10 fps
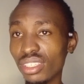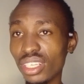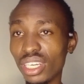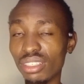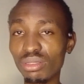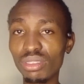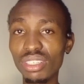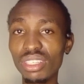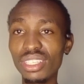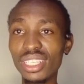Yeah. So
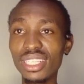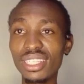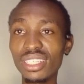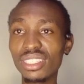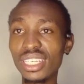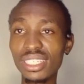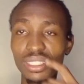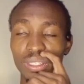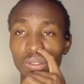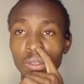these are the things that
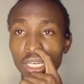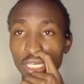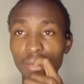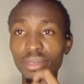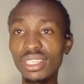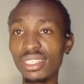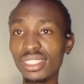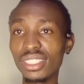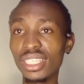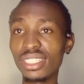usually happen in
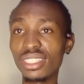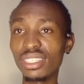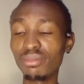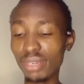this estate.